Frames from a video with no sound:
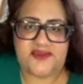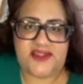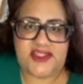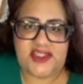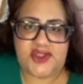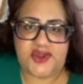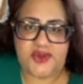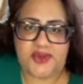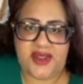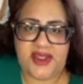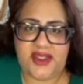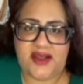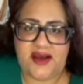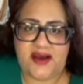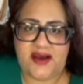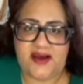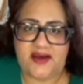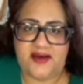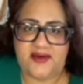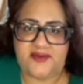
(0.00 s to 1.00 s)
fees you might
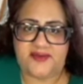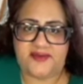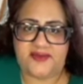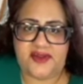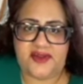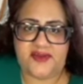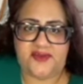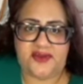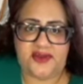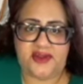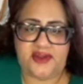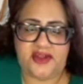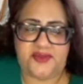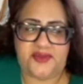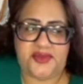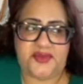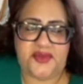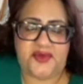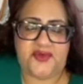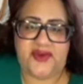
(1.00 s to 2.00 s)
have if you're going to
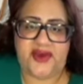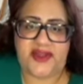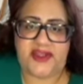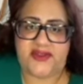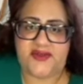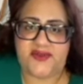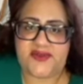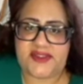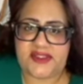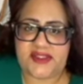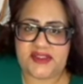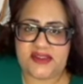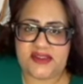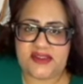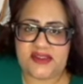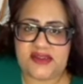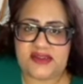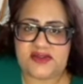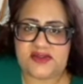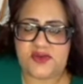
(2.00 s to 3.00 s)
be providing
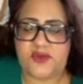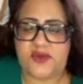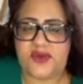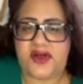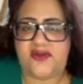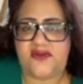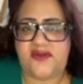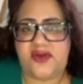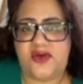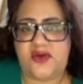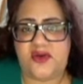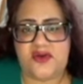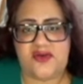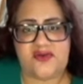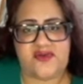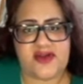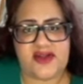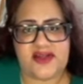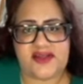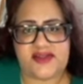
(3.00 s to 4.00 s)
utilities. So, whatever your
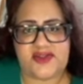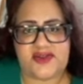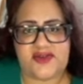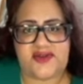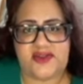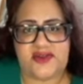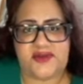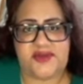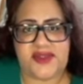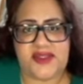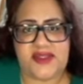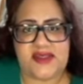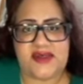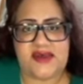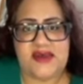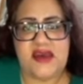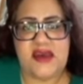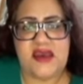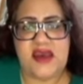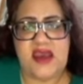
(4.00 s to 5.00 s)
overheads are going to
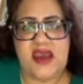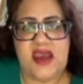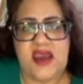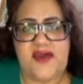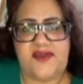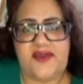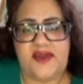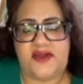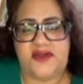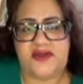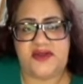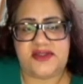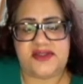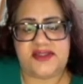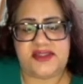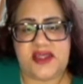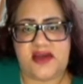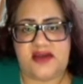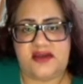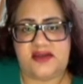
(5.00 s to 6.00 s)
be. And then you
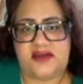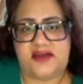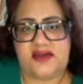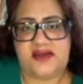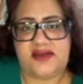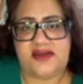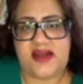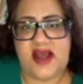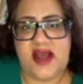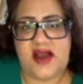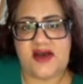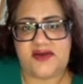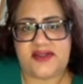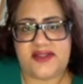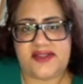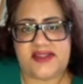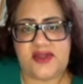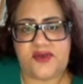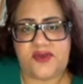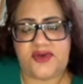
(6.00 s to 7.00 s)
just calculate it out to
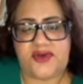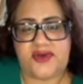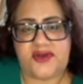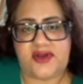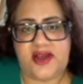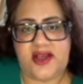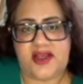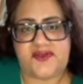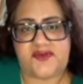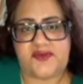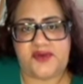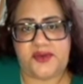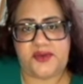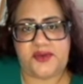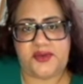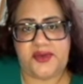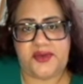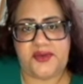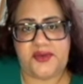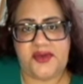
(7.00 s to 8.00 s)
see what your cash flow
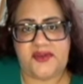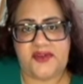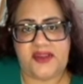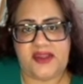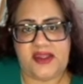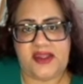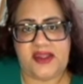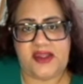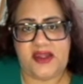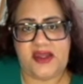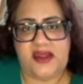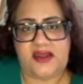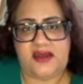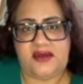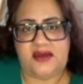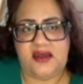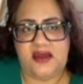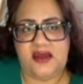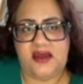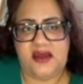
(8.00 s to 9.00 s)
will be monthly. And